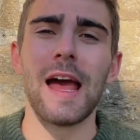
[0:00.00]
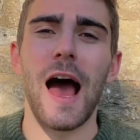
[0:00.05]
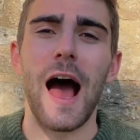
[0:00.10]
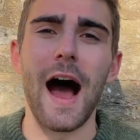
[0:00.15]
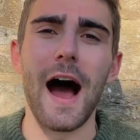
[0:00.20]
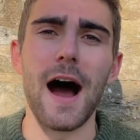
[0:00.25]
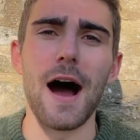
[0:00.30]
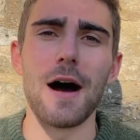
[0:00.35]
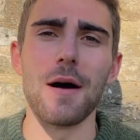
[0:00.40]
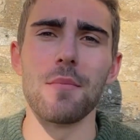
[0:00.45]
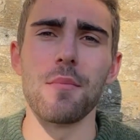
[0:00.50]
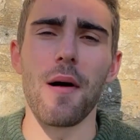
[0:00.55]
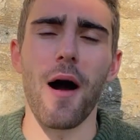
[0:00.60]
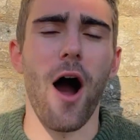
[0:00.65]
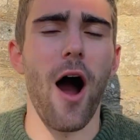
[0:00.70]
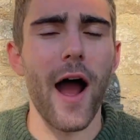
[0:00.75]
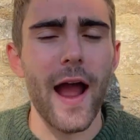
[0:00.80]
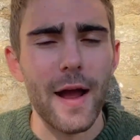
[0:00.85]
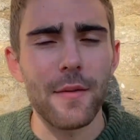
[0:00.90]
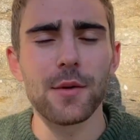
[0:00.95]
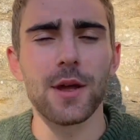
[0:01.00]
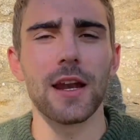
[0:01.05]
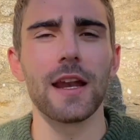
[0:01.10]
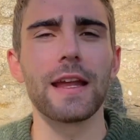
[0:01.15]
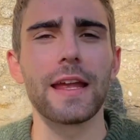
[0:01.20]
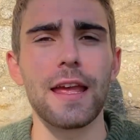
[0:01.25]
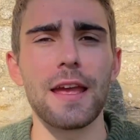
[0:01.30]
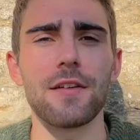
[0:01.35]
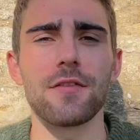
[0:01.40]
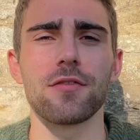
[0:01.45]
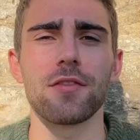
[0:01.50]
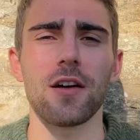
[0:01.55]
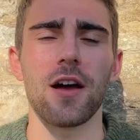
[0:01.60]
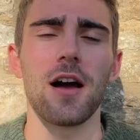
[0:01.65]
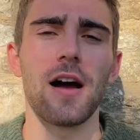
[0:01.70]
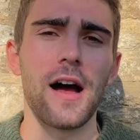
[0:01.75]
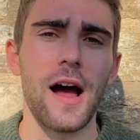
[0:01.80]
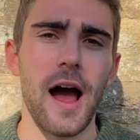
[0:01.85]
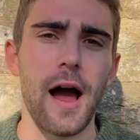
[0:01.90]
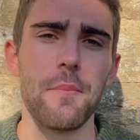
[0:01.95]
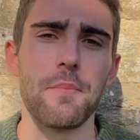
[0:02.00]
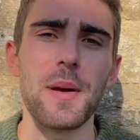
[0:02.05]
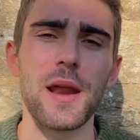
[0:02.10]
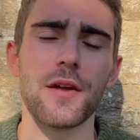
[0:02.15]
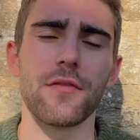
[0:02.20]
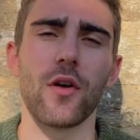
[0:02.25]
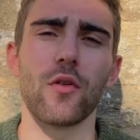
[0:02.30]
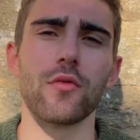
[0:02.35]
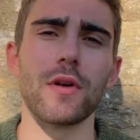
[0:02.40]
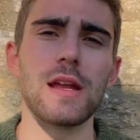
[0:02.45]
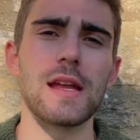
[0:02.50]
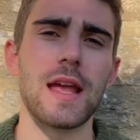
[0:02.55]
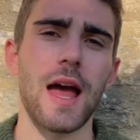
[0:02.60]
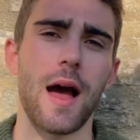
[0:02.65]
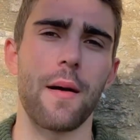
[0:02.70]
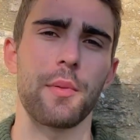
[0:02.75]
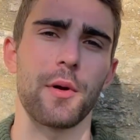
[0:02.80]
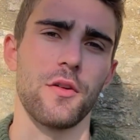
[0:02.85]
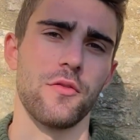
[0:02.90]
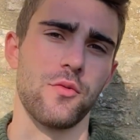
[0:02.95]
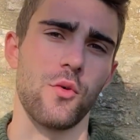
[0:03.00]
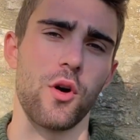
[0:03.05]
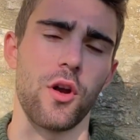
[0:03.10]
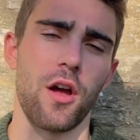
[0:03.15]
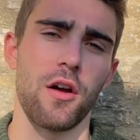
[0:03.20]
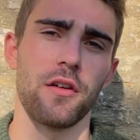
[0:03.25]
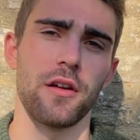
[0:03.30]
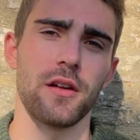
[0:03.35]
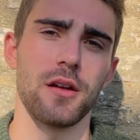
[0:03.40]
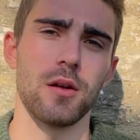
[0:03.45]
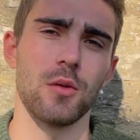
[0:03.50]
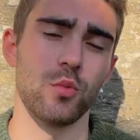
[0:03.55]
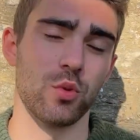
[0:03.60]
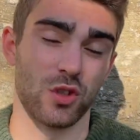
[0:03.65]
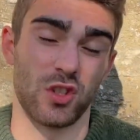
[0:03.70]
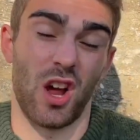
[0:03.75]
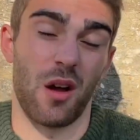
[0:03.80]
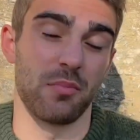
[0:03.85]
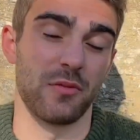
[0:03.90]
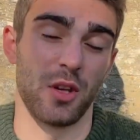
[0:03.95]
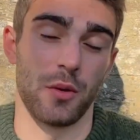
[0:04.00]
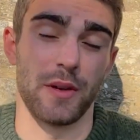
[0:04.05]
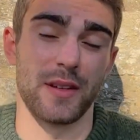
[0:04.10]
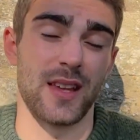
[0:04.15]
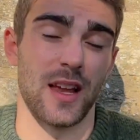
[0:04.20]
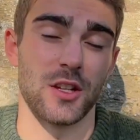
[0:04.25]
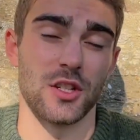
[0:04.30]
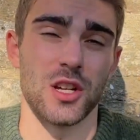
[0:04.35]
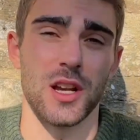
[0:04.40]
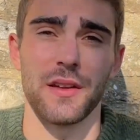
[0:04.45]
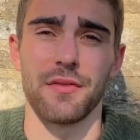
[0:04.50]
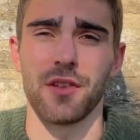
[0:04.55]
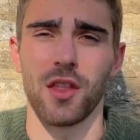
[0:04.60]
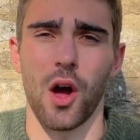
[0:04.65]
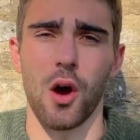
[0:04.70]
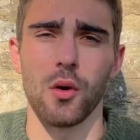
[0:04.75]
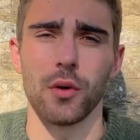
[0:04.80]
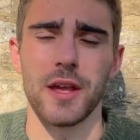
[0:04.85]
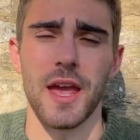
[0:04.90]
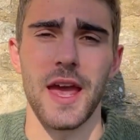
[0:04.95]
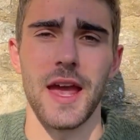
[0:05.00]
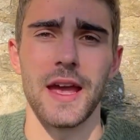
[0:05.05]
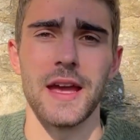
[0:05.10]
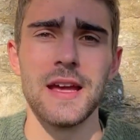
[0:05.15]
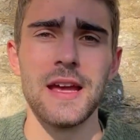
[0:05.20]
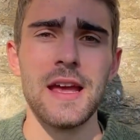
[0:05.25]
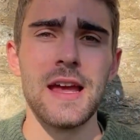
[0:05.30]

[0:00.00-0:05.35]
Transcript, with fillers: um, I am going to give a bit of a recap of what I was up to essentially for the whole year.